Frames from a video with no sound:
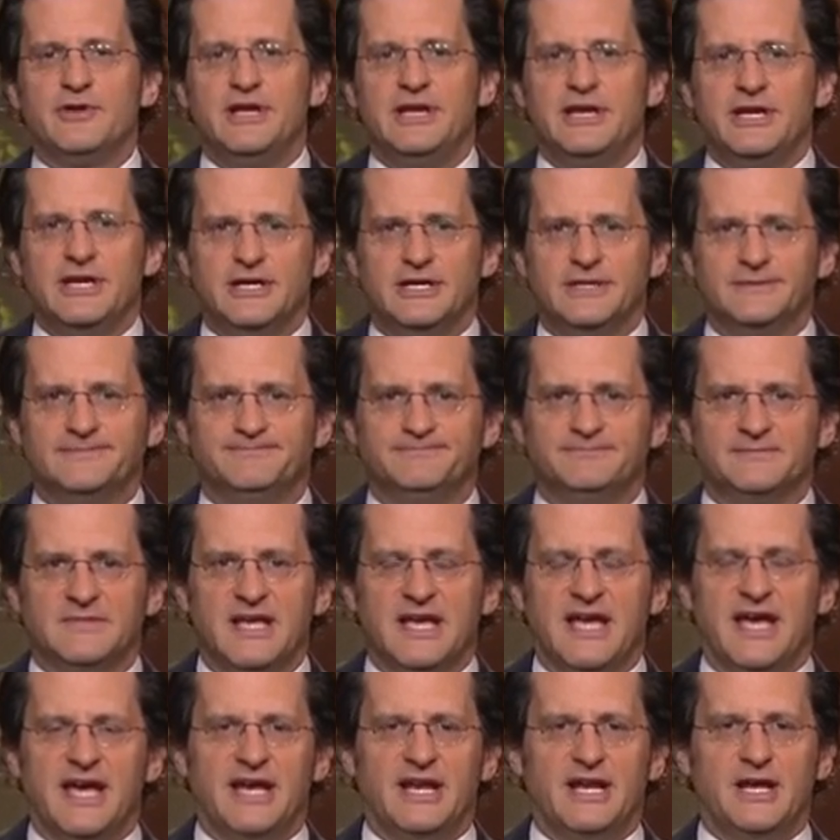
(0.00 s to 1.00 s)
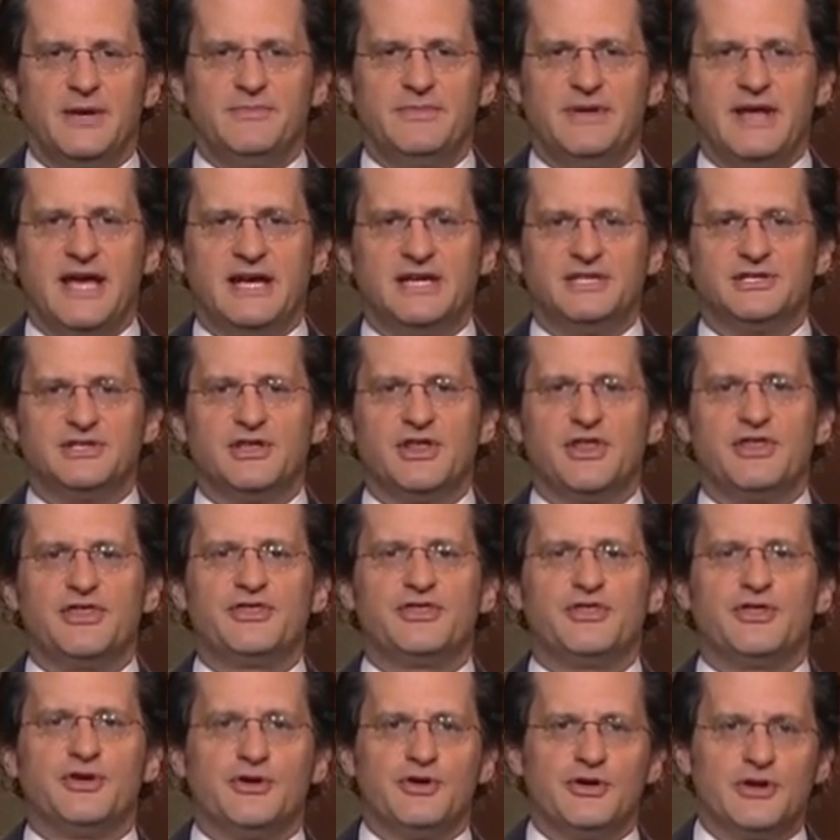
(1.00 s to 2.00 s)
year. And up next, the
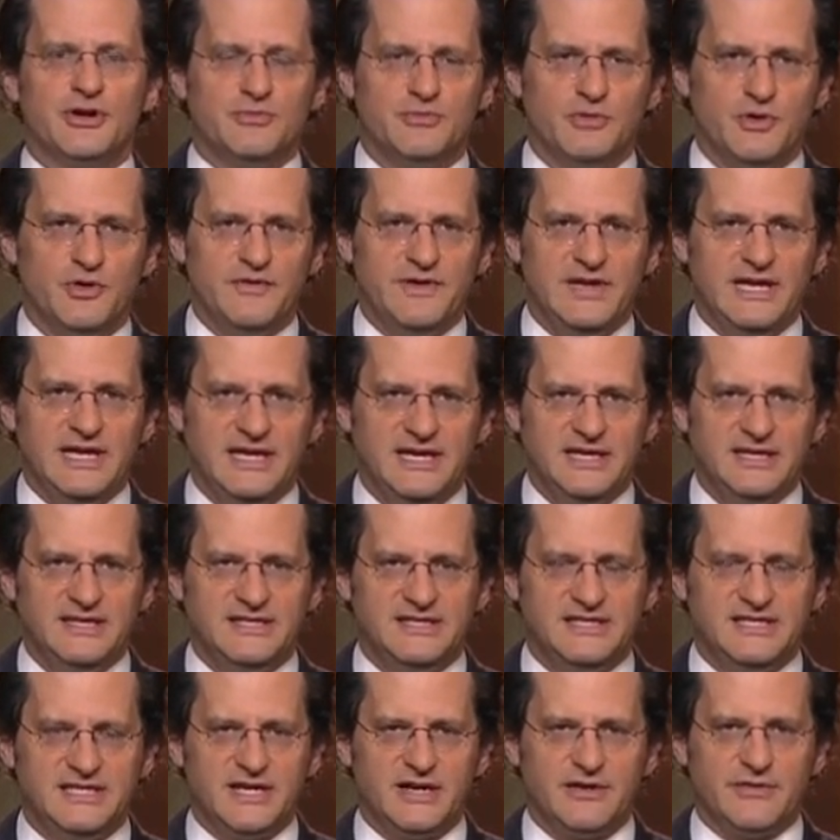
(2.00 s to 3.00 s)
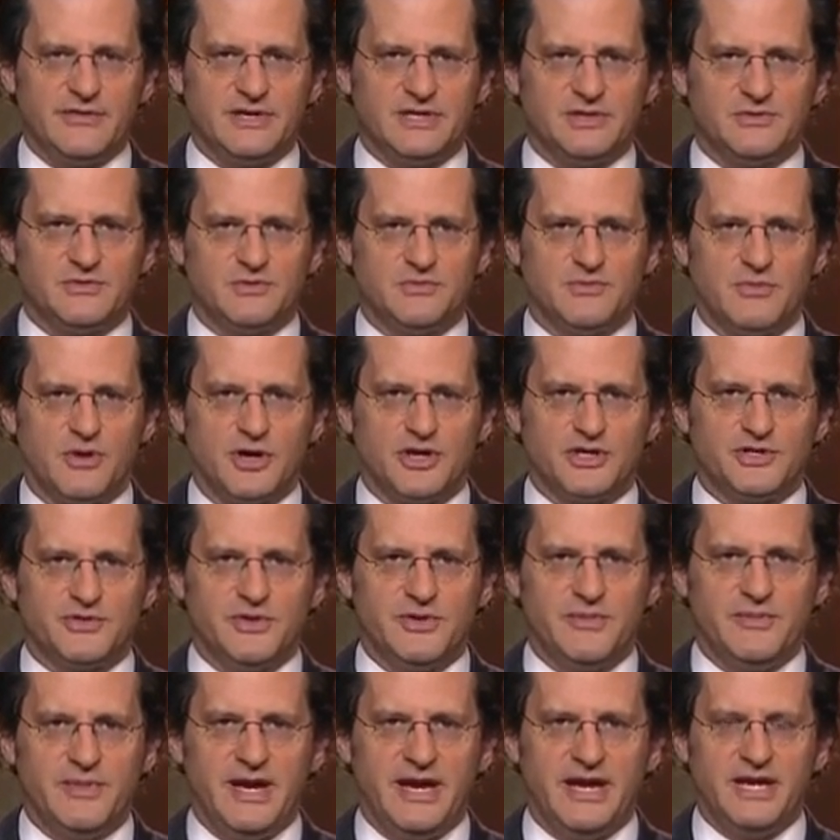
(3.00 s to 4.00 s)
third movie in the series, with Marjorie
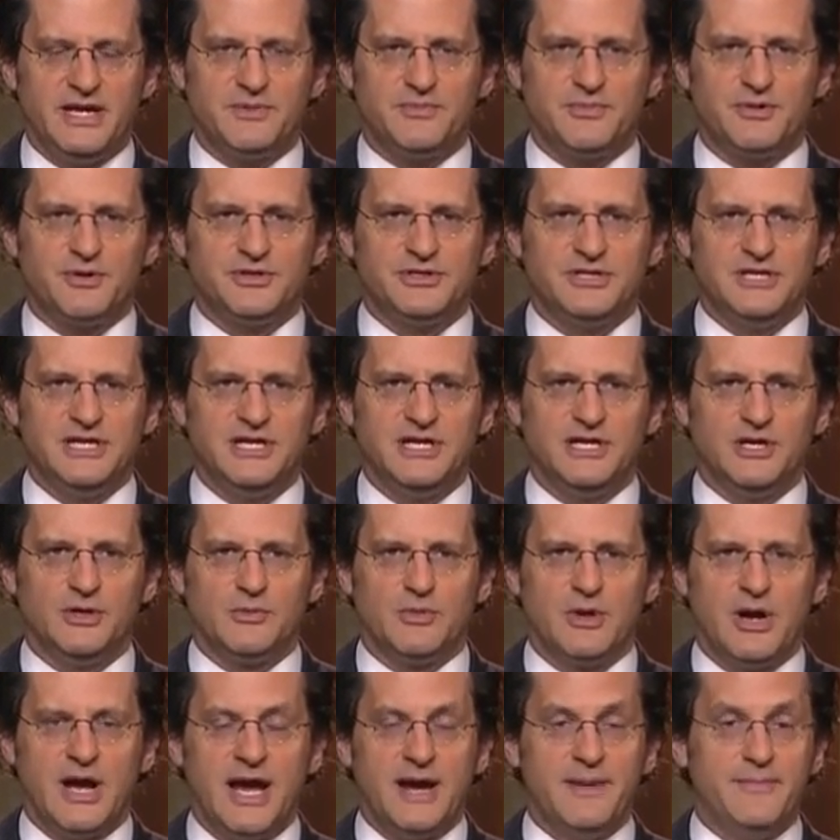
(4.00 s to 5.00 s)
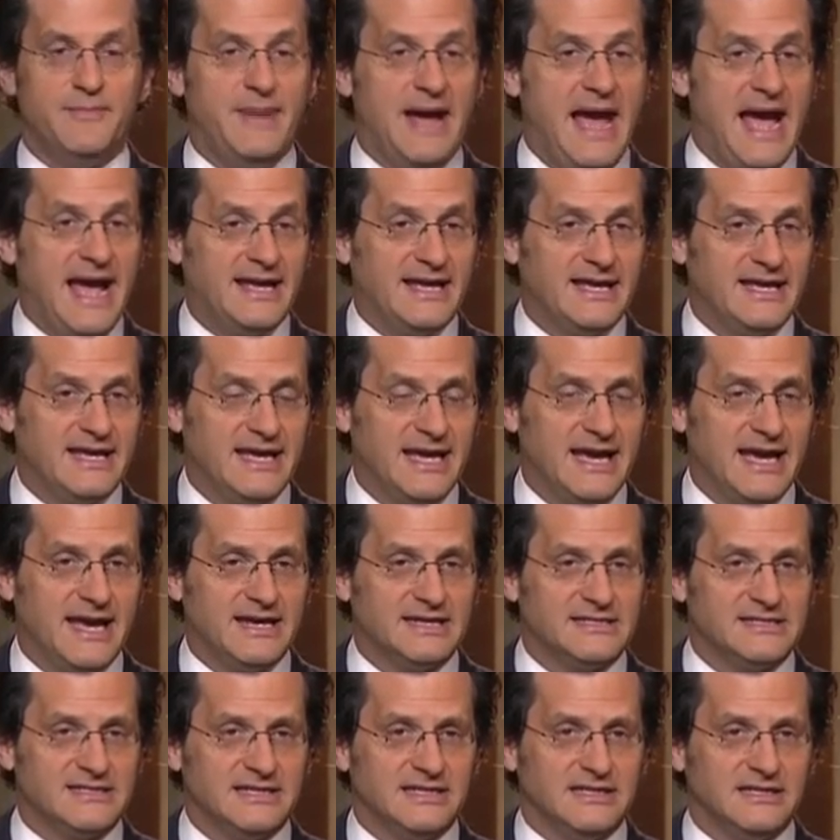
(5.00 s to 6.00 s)
Main and Percy Kilbride back again
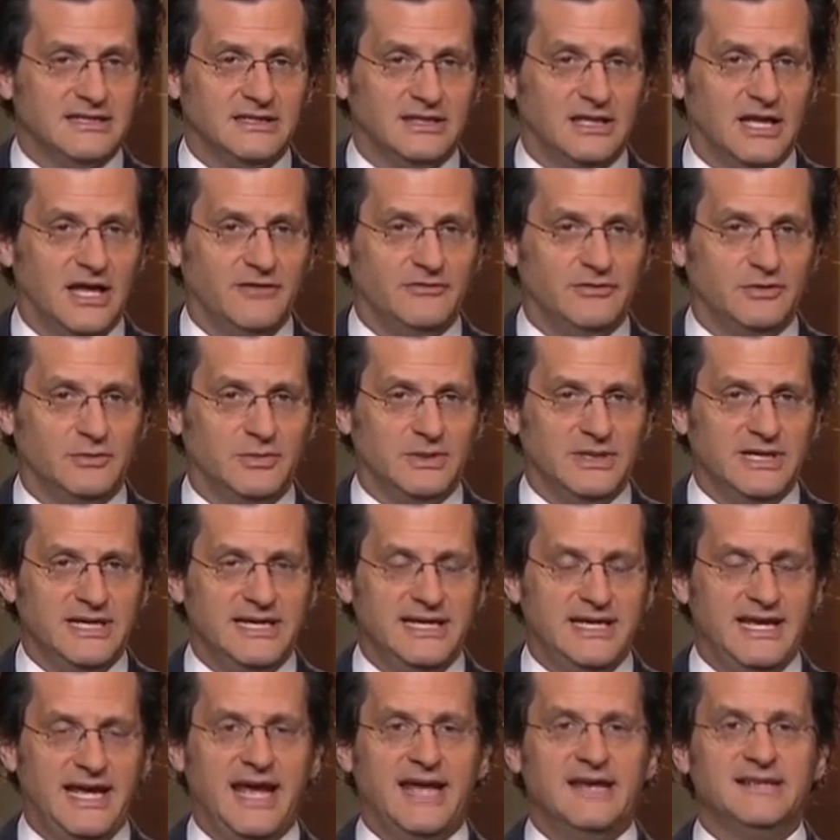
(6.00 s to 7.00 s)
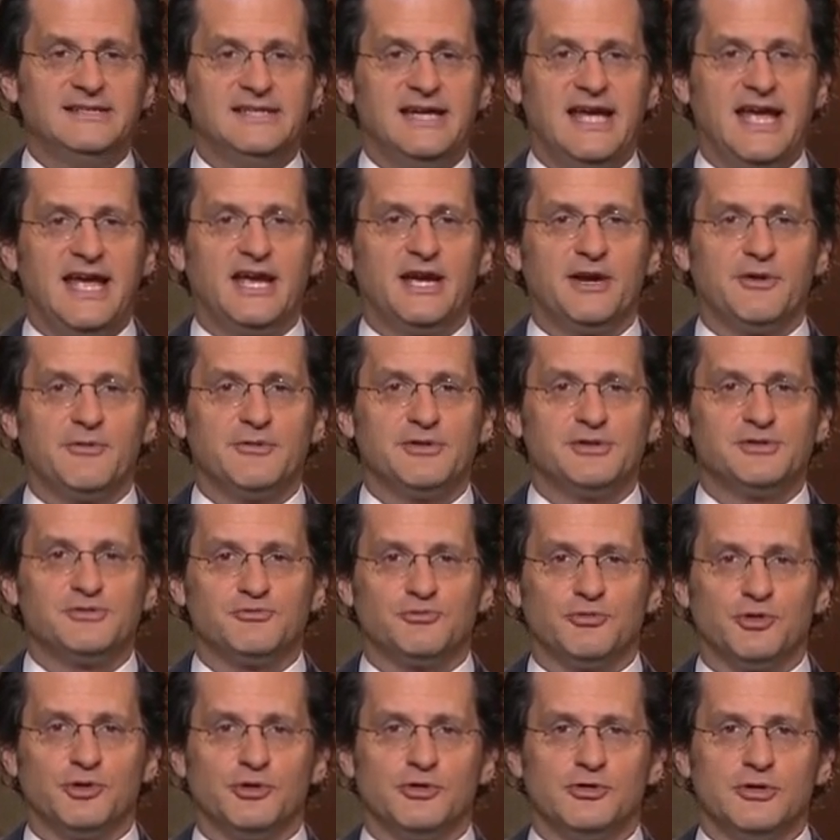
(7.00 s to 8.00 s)
as the lovably cantankerous
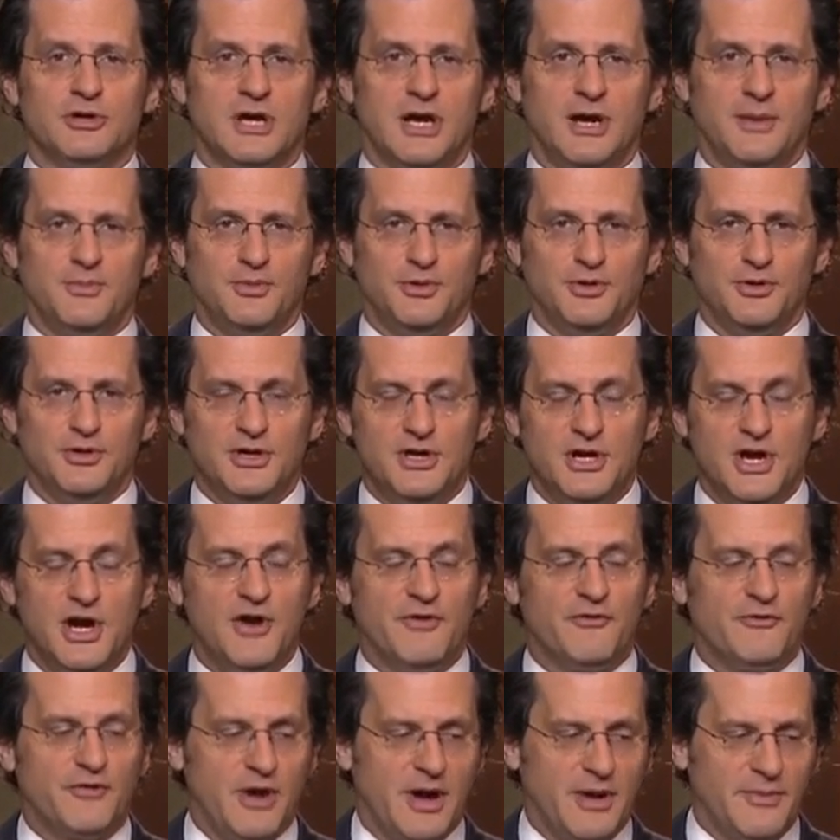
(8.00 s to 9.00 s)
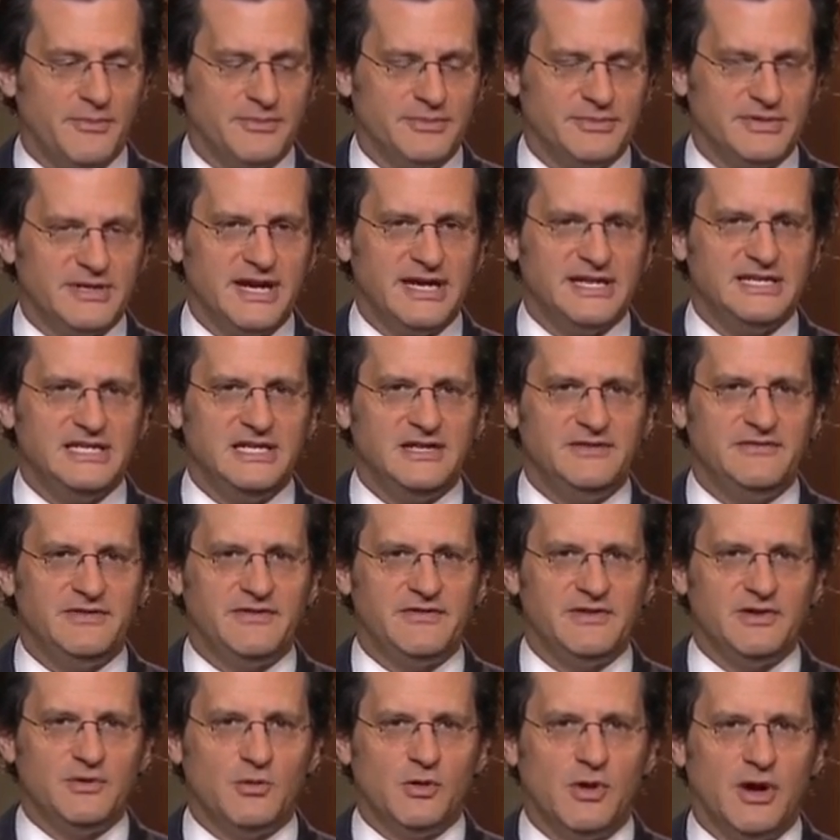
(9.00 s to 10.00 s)
rural couple. From
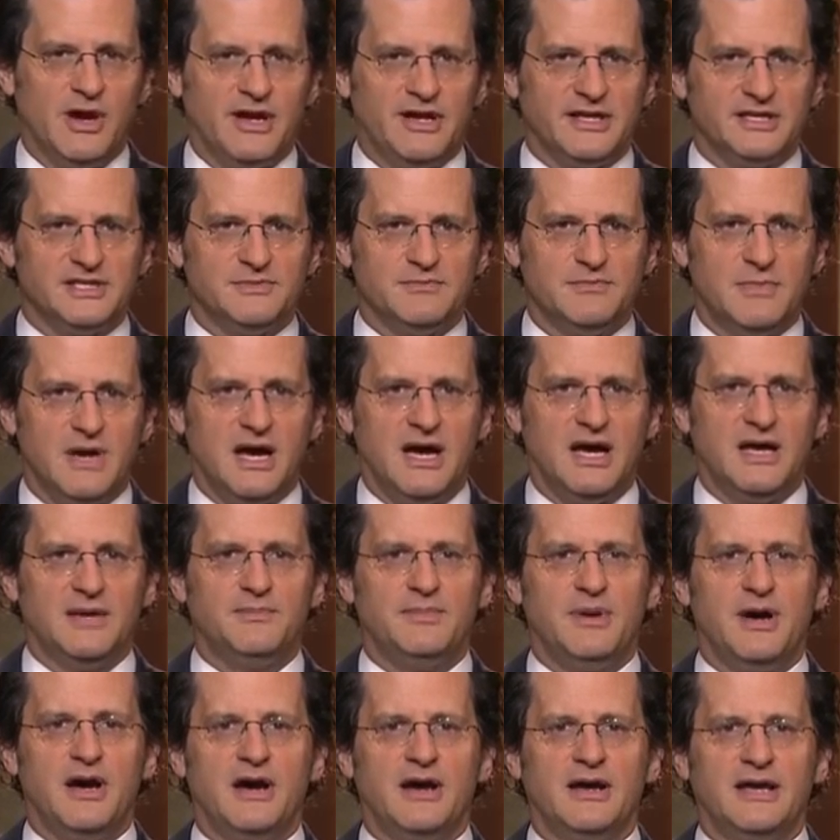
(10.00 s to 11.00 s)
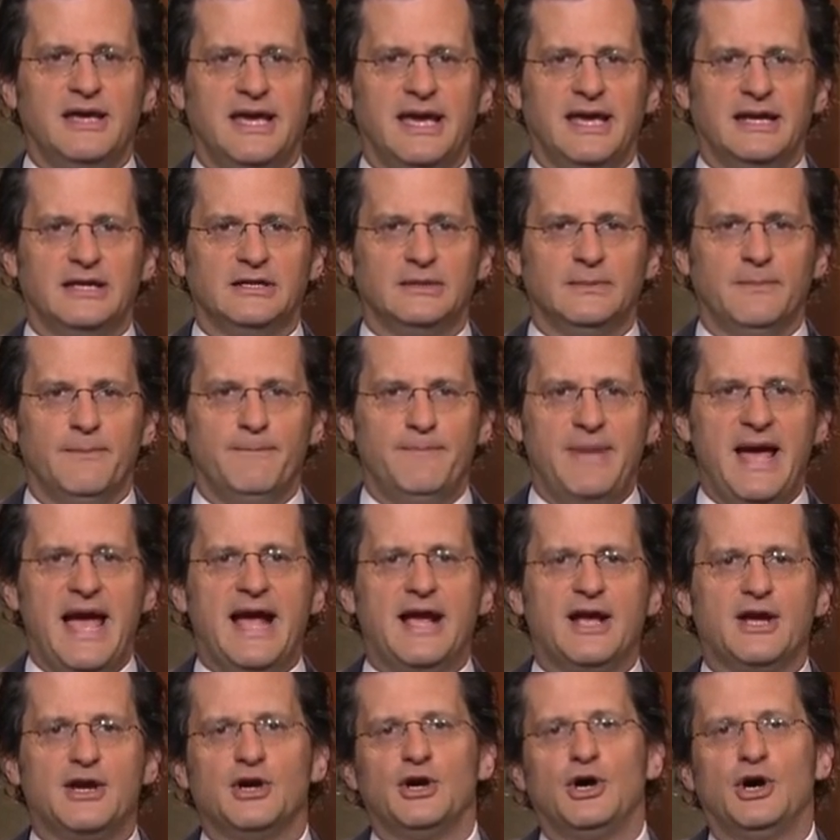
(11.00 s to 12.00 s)
1951, it's Ma and Pa Kettle
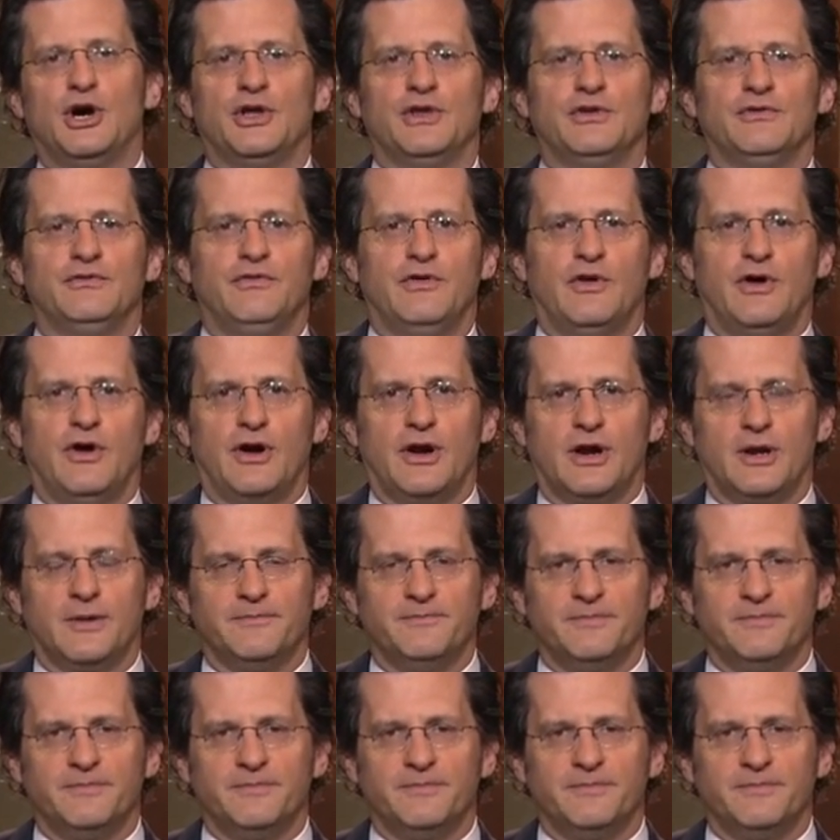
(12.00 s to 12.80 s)
back on the farm.